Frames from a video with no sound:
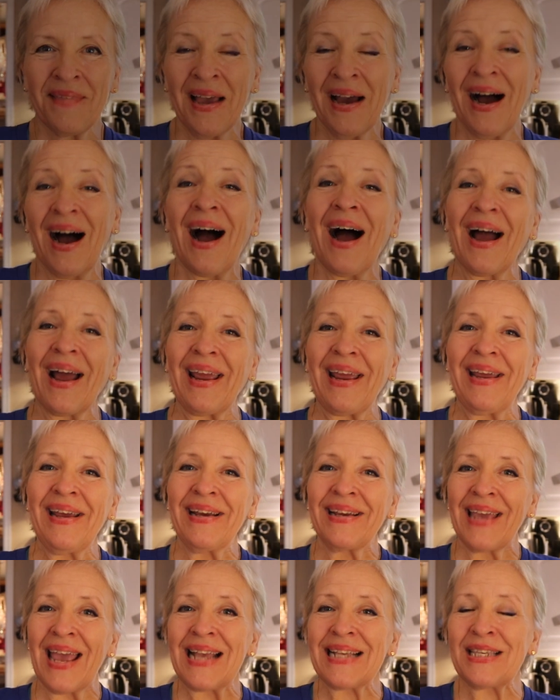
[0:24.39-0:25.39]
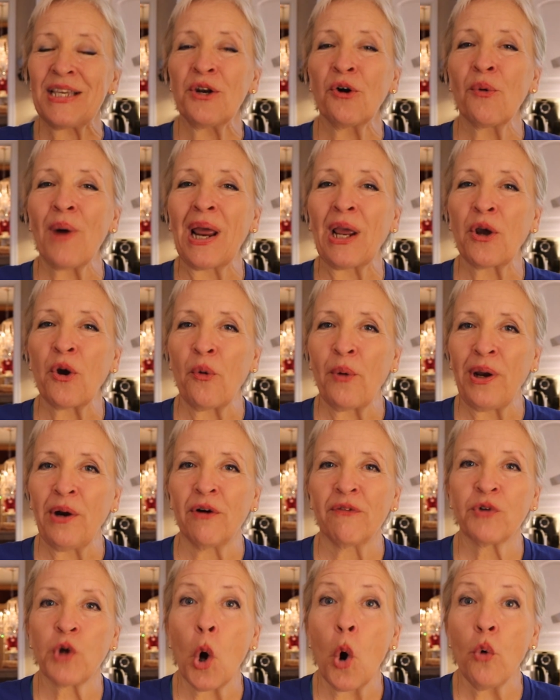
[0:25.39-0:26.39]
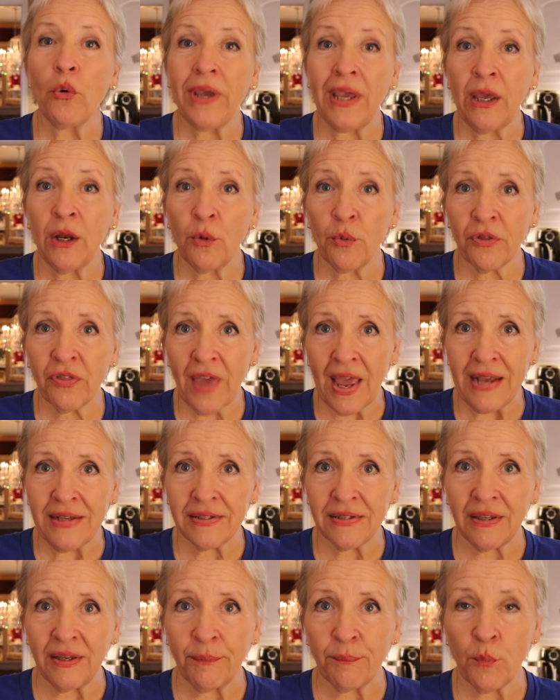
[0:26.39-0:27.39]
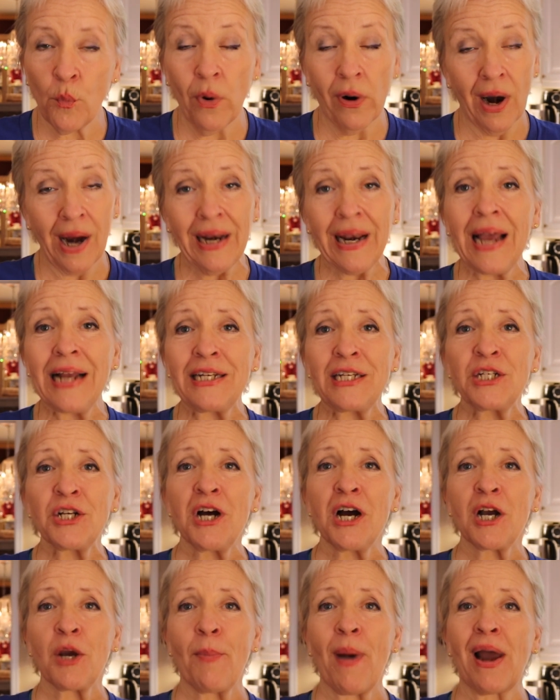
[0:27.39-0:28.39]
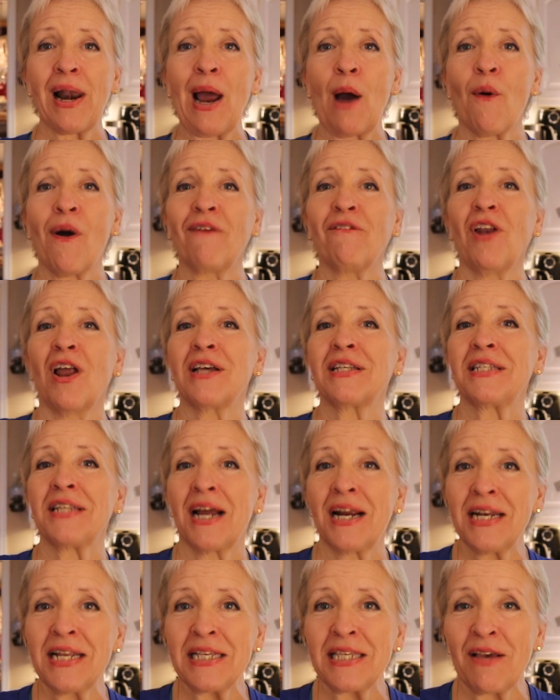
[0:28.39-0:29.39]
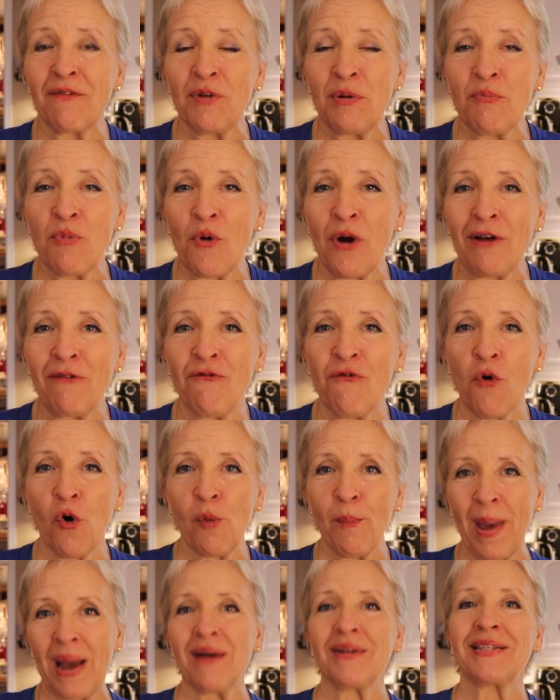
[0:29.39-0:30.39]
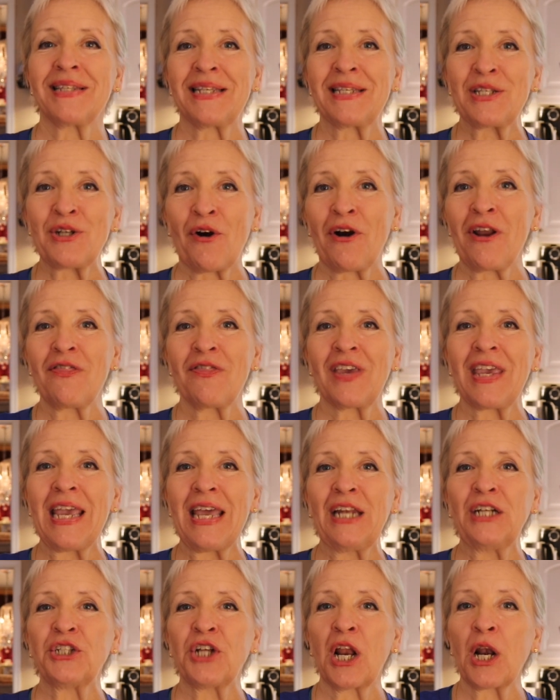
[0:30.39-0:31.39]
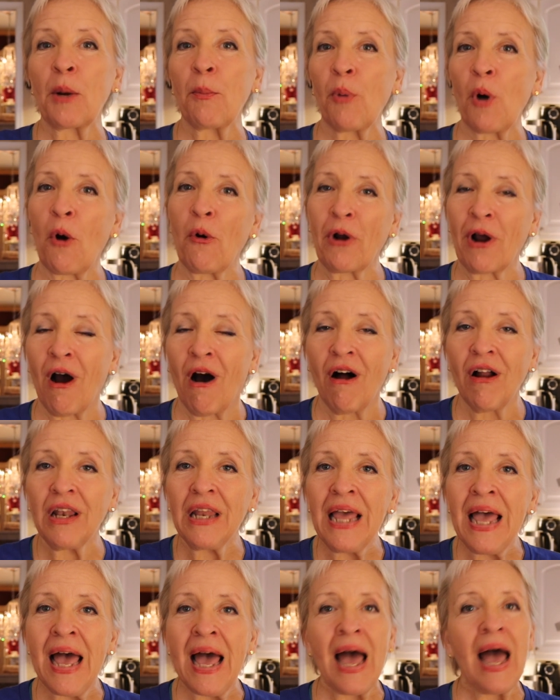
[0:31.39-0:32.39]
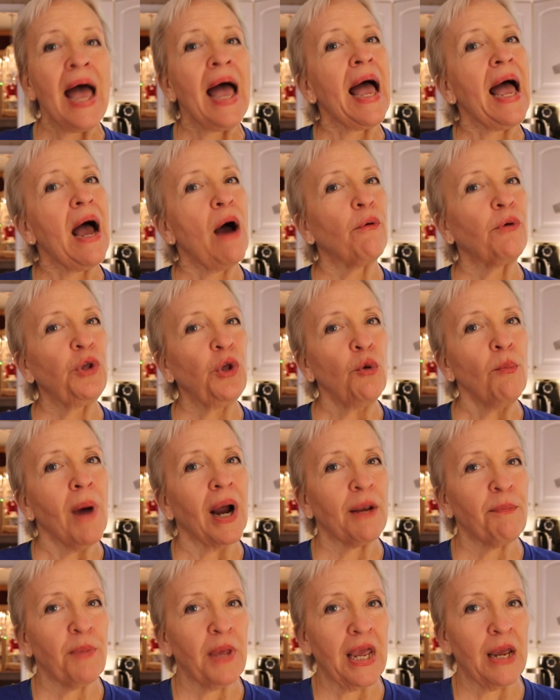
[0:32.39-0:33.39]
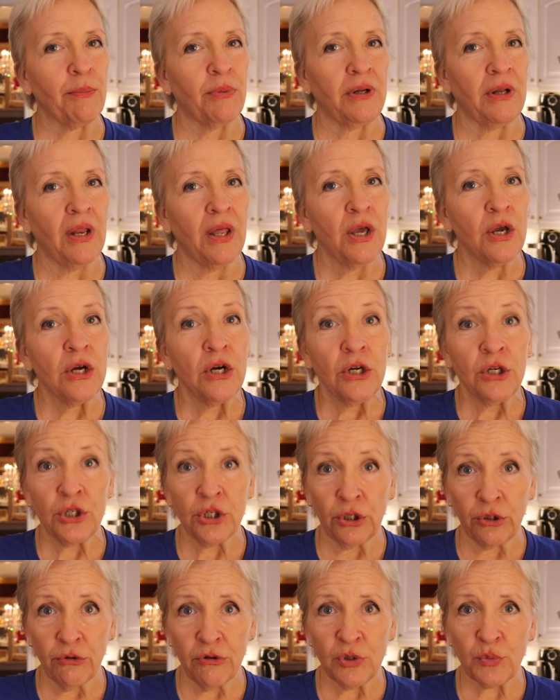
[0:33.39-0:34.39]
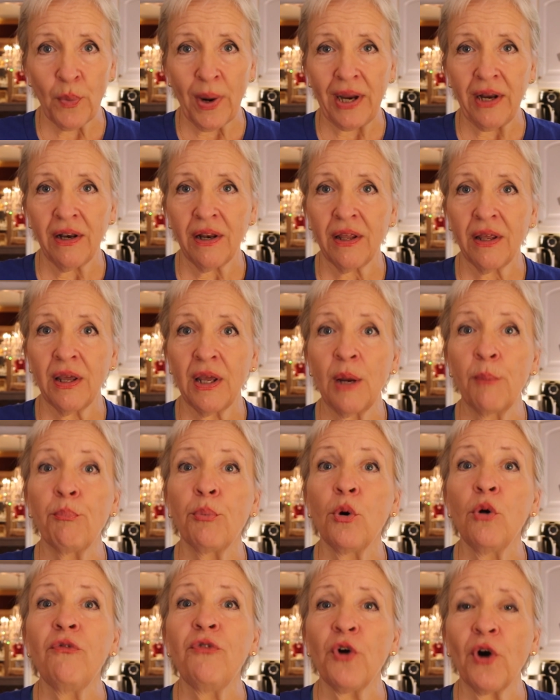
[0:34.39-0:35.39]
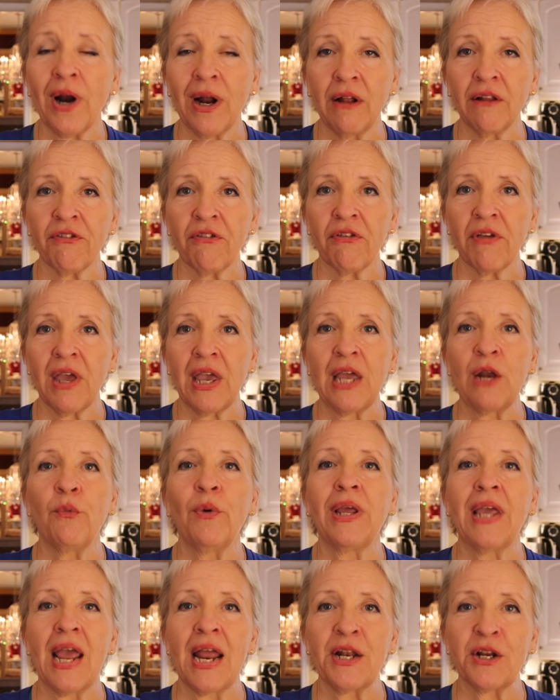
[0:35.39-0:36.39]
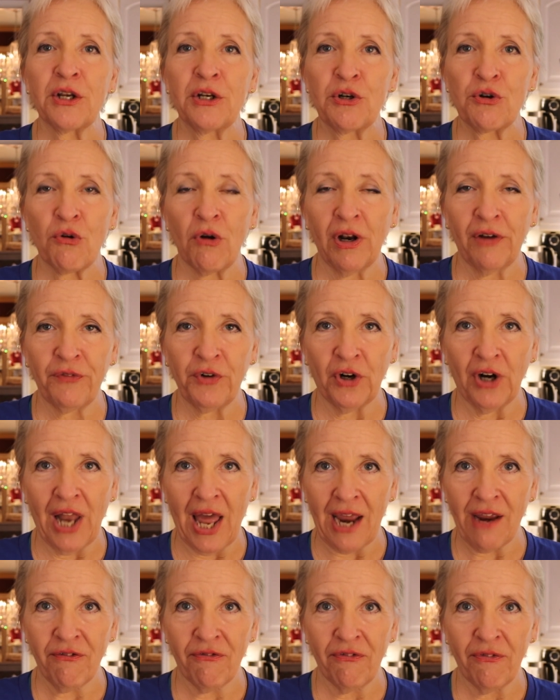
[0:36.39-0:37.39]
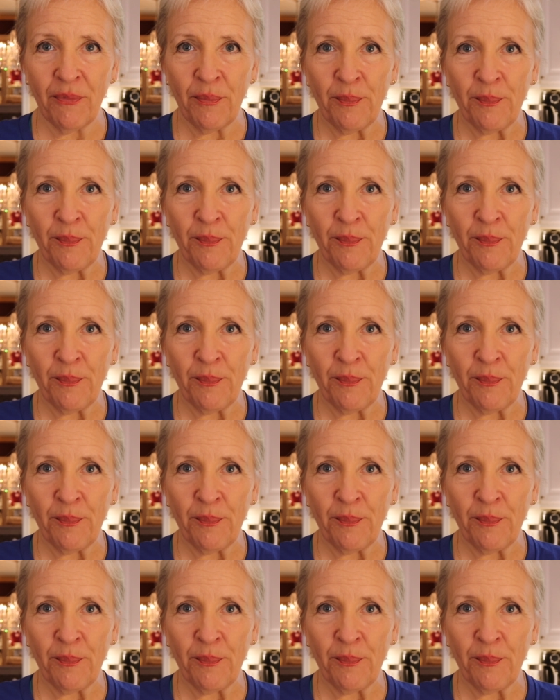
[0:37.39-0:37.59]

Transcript: Hi, Casey Durango here of Go Keto with Casey, where I like to talk about how I've lost 97.4 pounds since starting the ketogenic protocol, how you might be able to lose weight, improve your health, and regain control of your life.